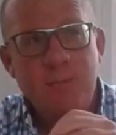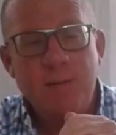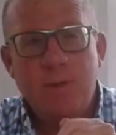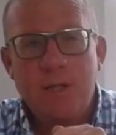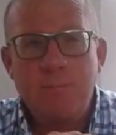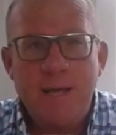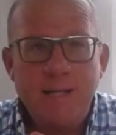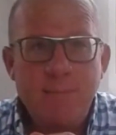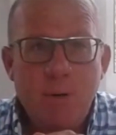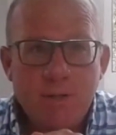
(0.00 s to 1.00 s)
people had
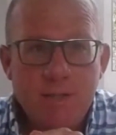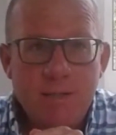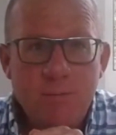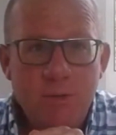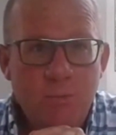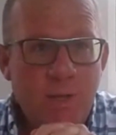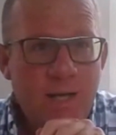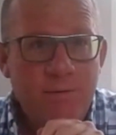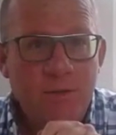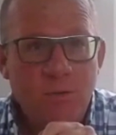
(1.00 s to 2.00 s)
paid deposits, which we're now
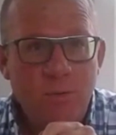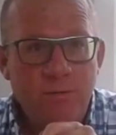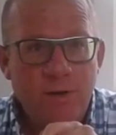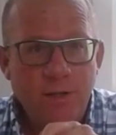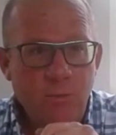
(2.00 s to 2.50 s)
having to refund.